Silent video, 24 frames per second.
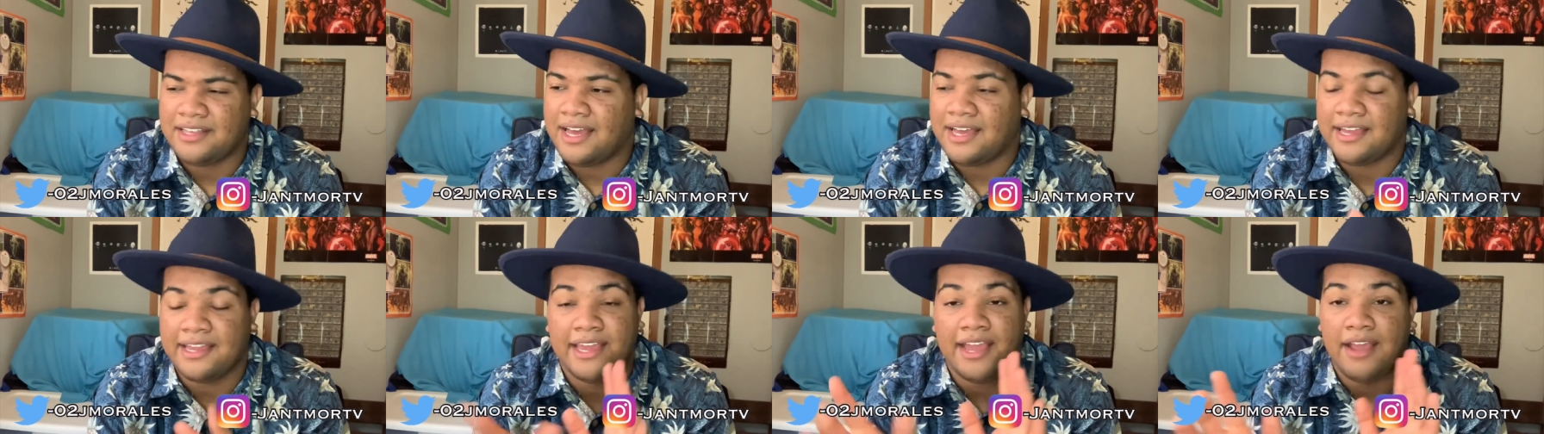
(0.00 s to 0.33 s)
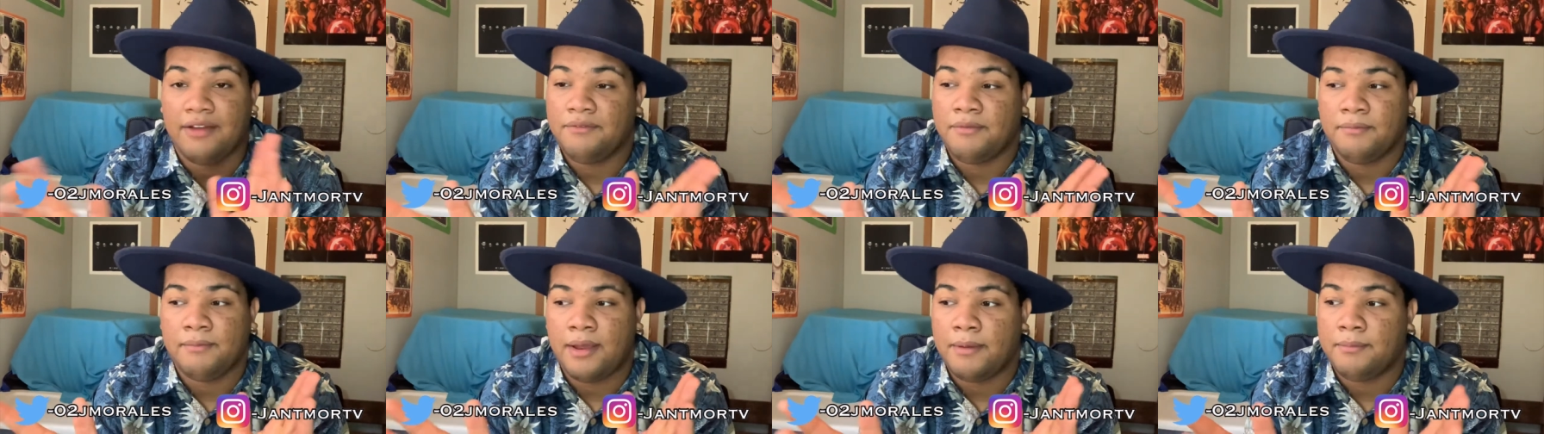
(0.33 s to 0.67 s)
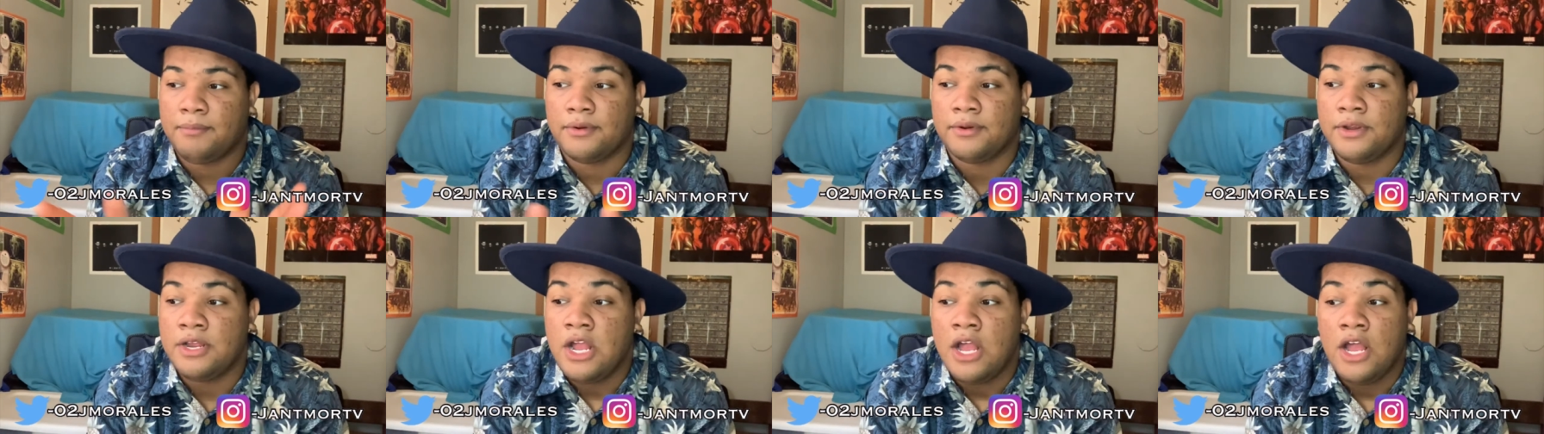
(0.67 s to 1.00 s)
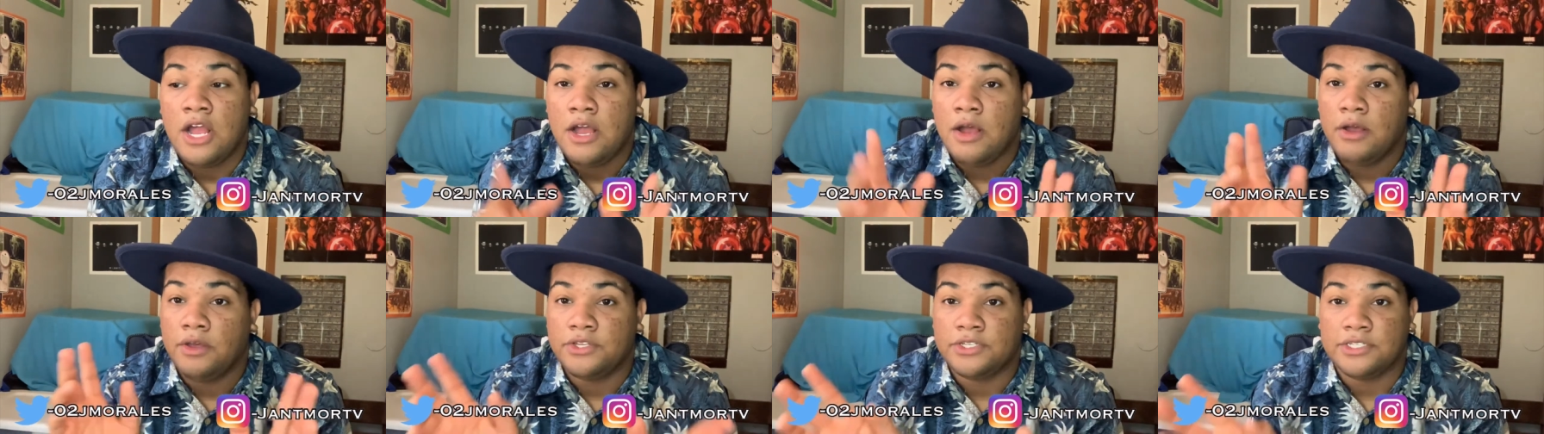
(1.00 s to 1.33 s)
I can't remember.
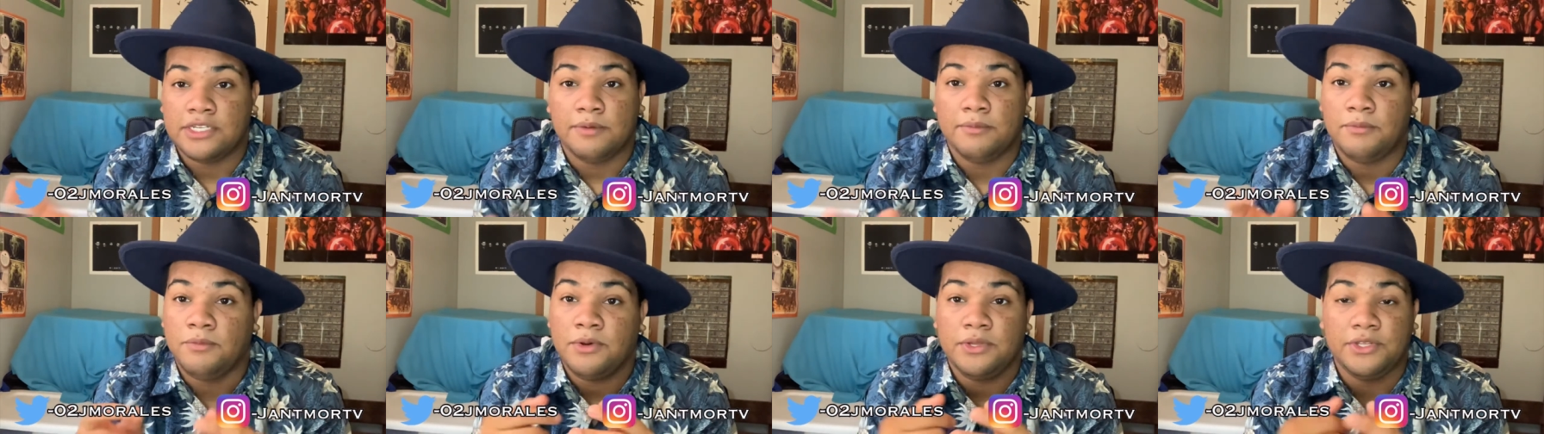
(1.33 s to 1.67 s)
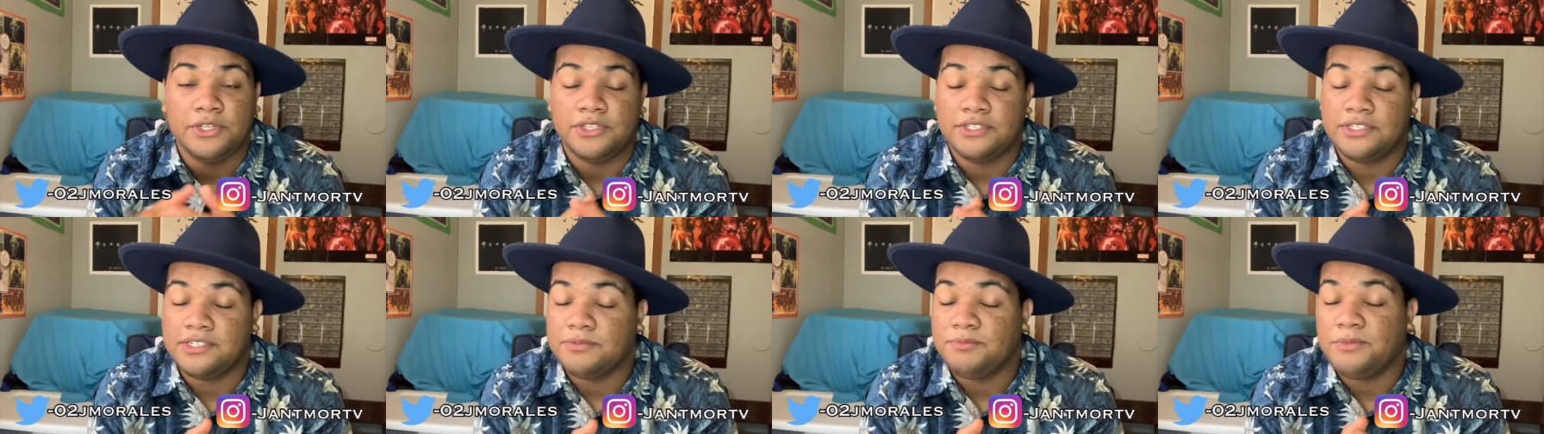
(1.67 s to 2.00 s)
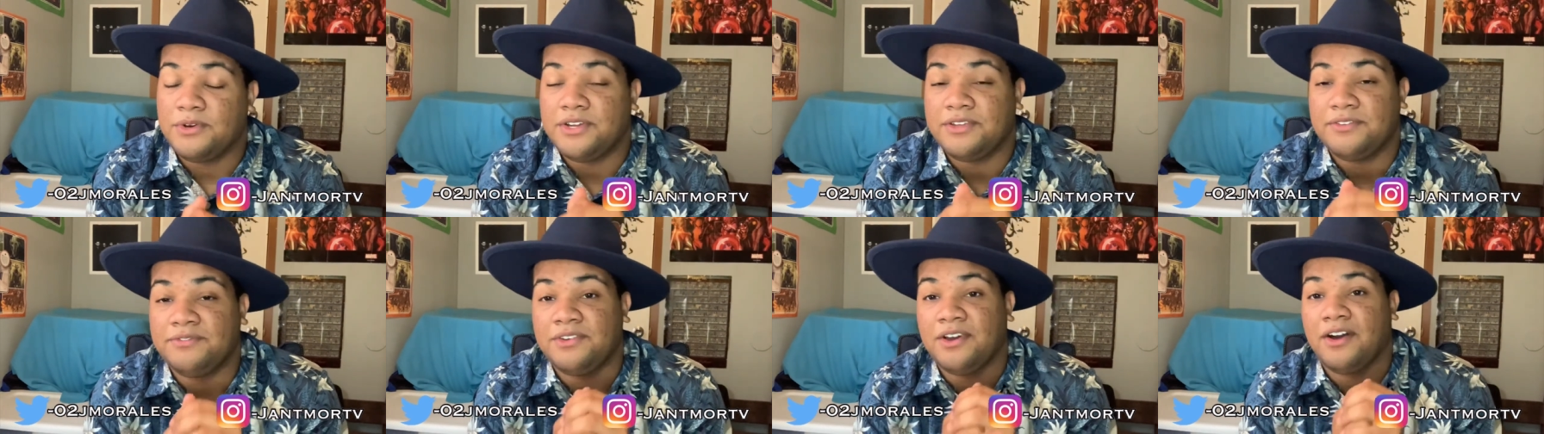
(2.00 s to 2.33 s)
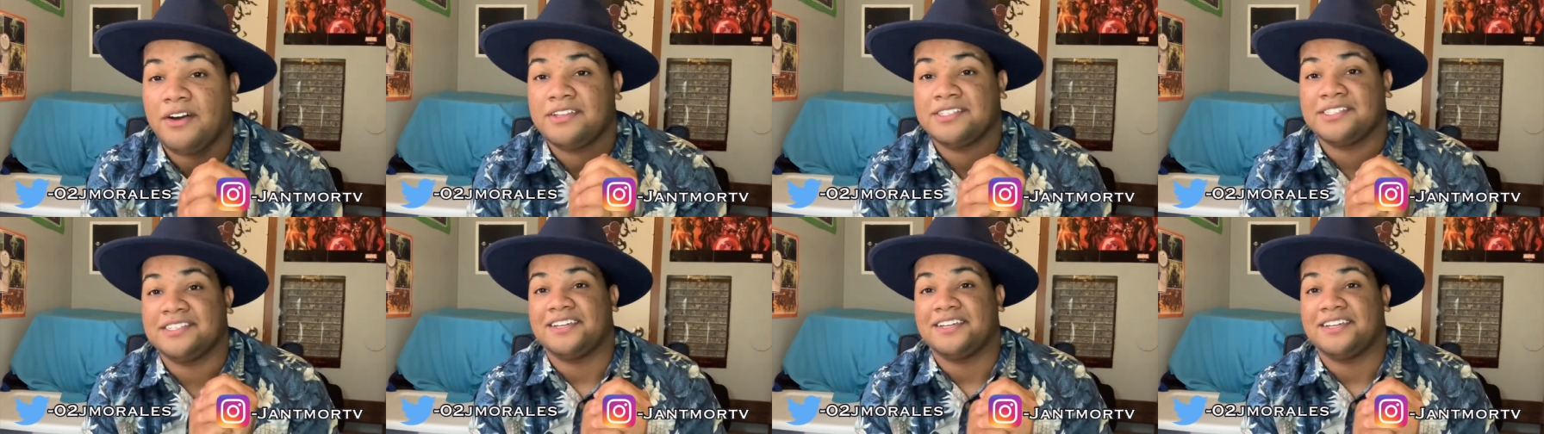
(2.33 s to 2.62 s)
Some, one of y'all is going